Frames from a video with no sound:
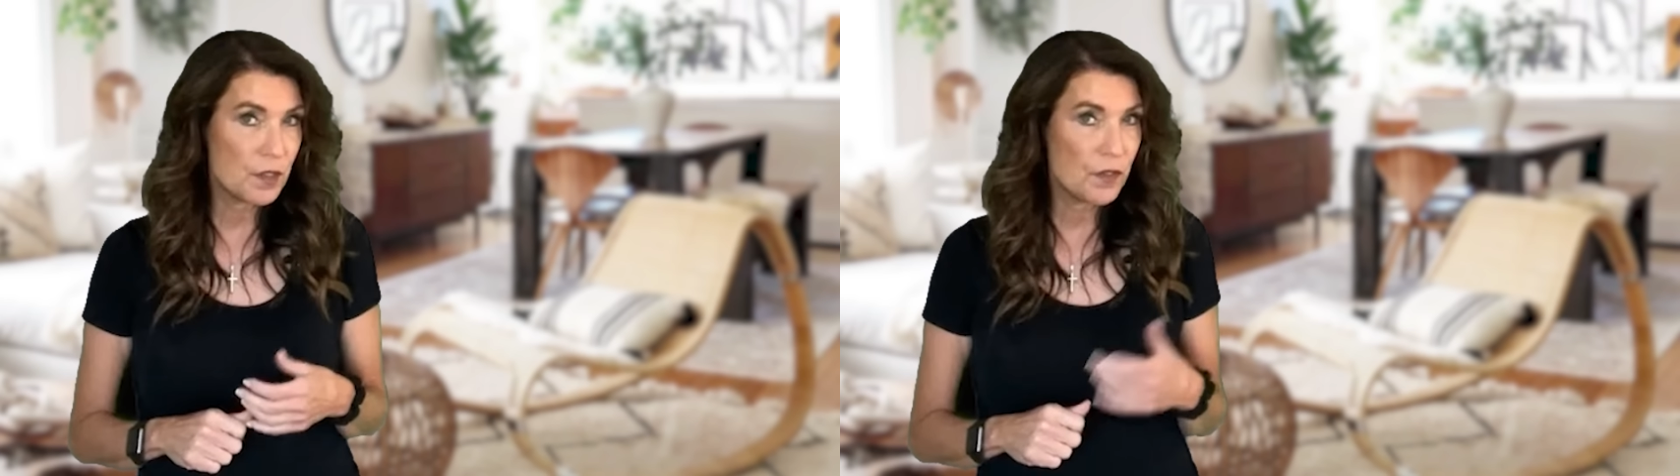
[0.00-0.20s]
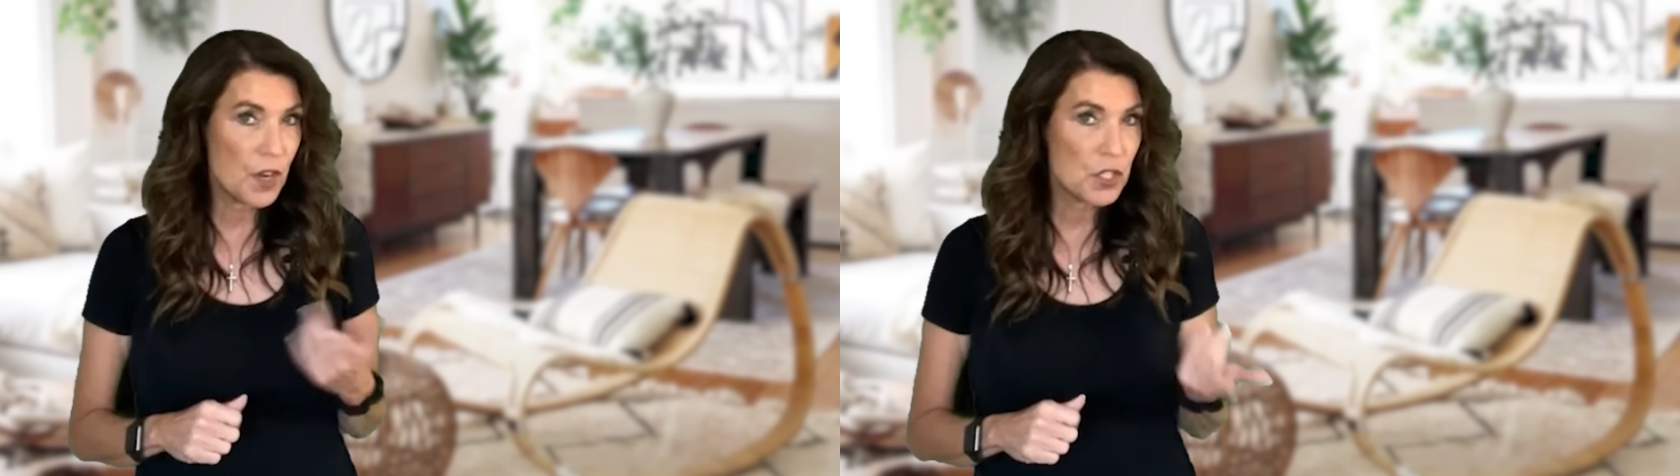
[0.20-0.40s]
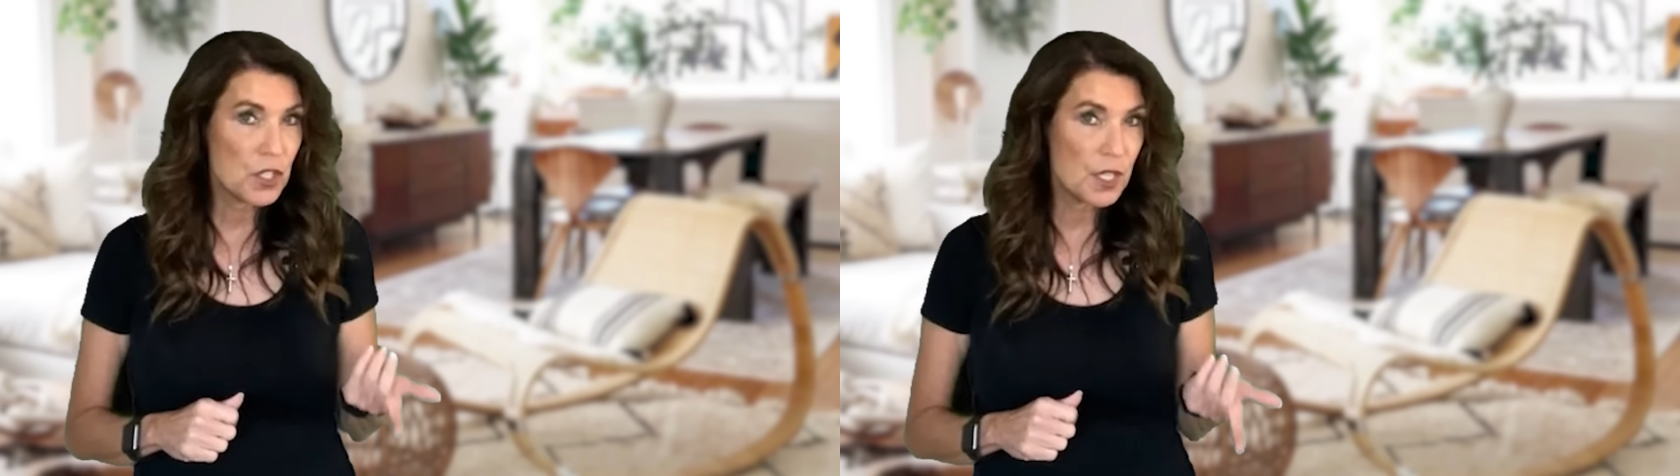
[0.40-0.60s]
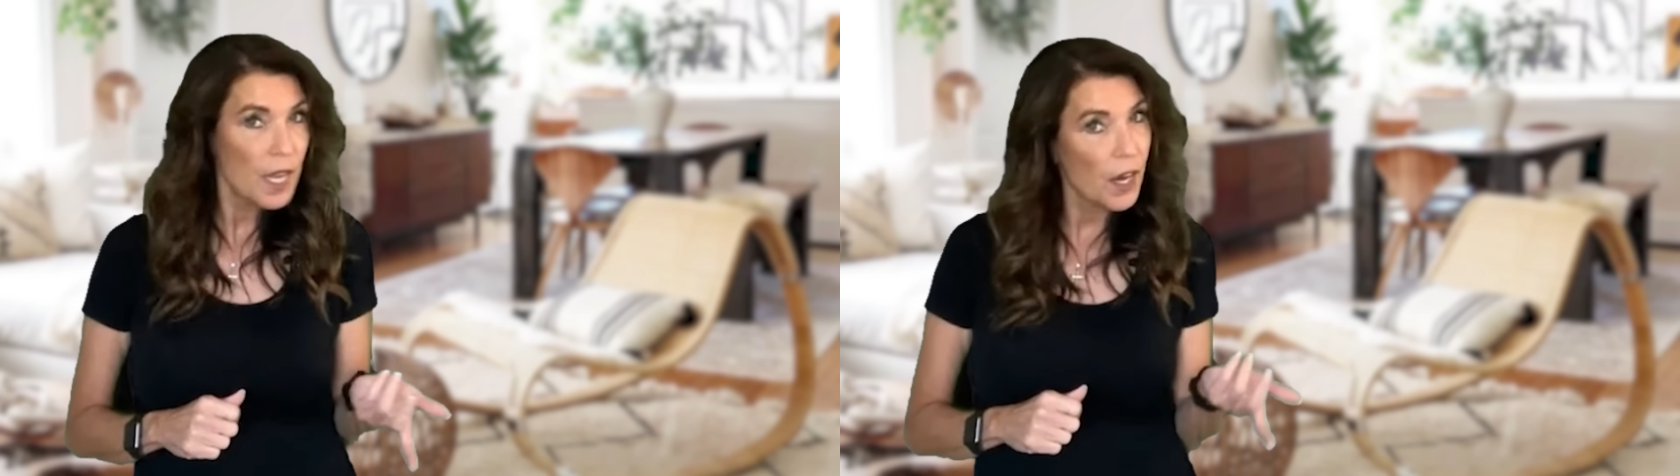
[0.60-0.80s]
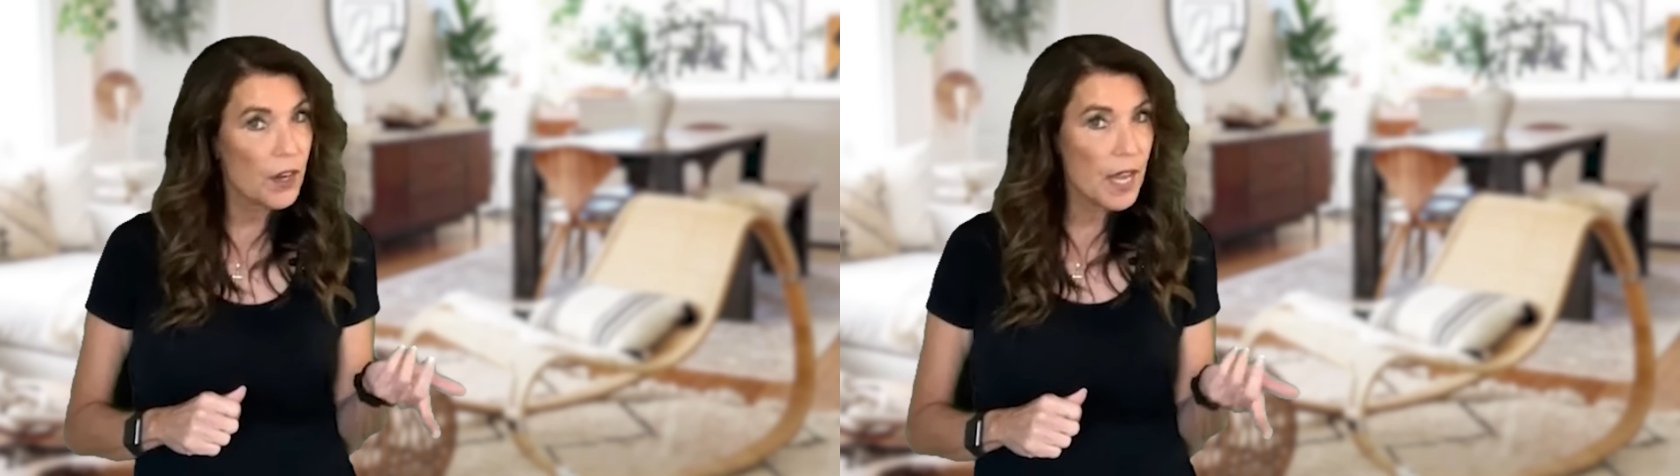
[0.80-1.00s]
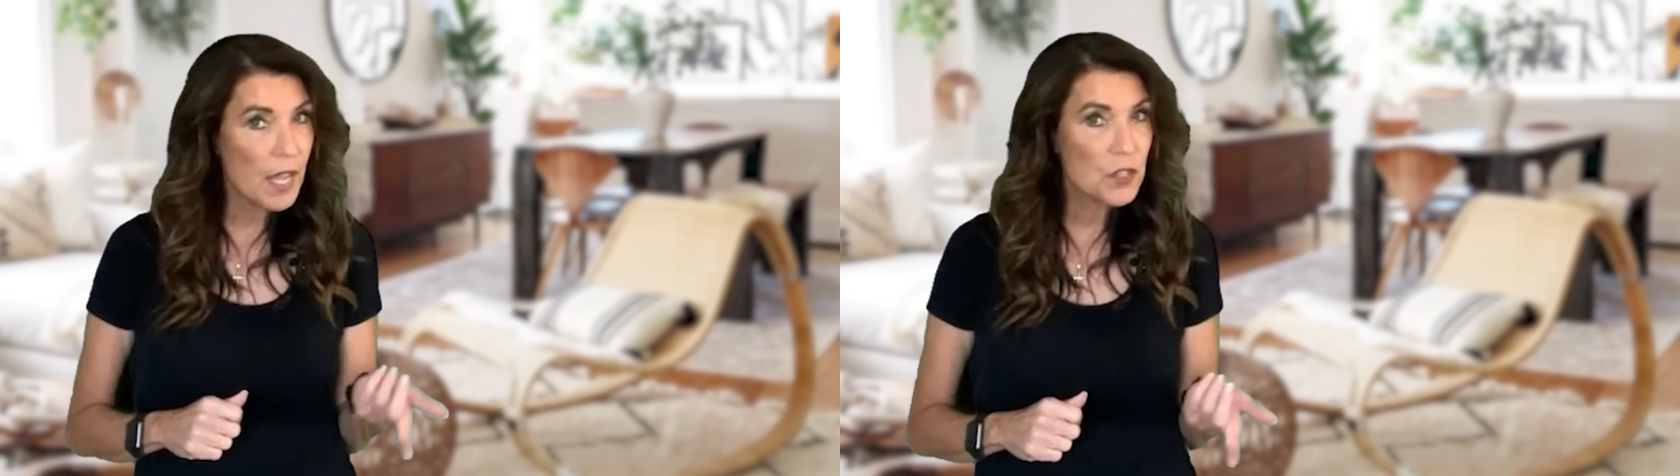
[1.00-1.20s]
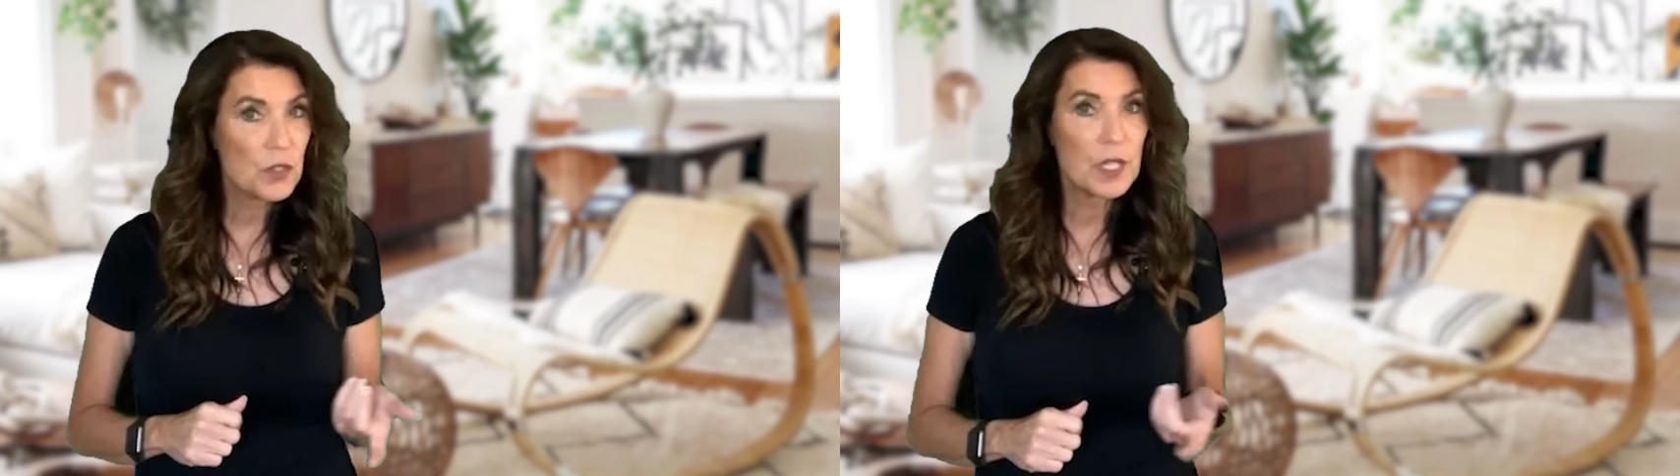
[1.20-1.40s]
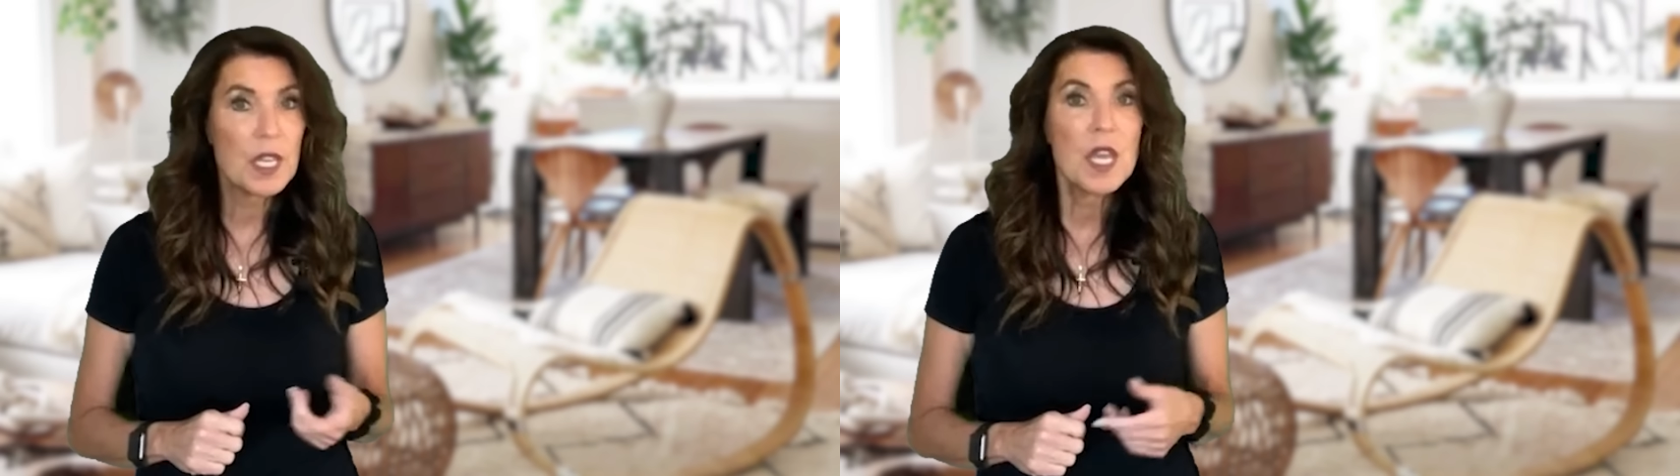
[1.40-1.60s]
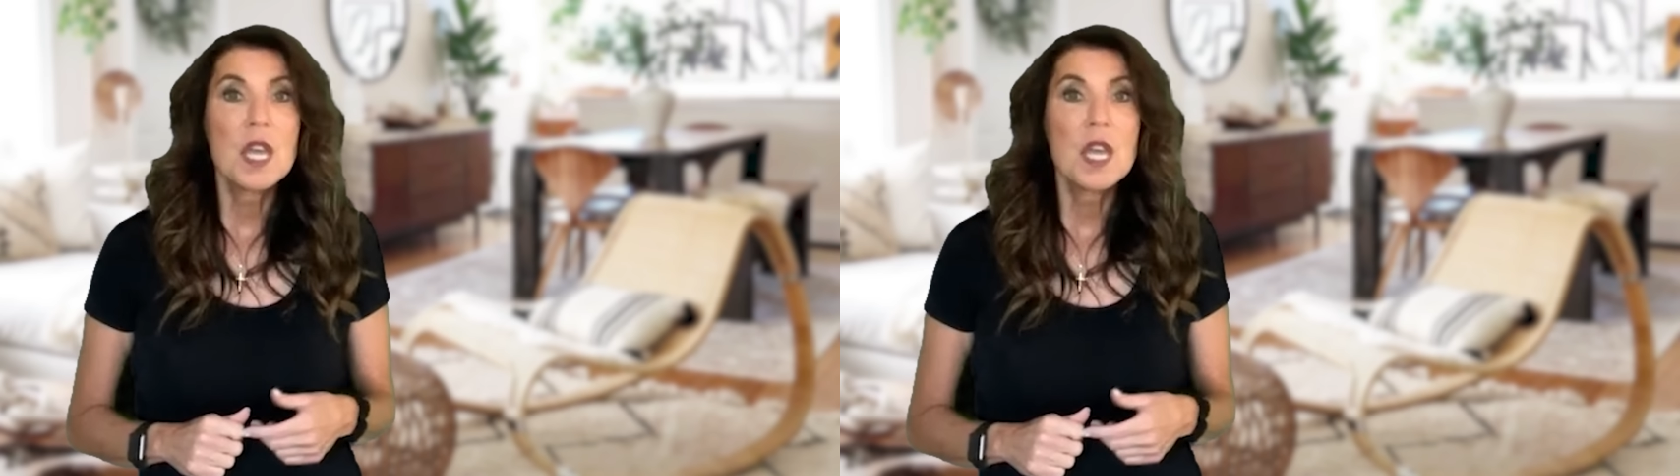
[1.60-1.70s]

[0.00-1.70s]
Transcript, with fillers: to freshen the air naturally,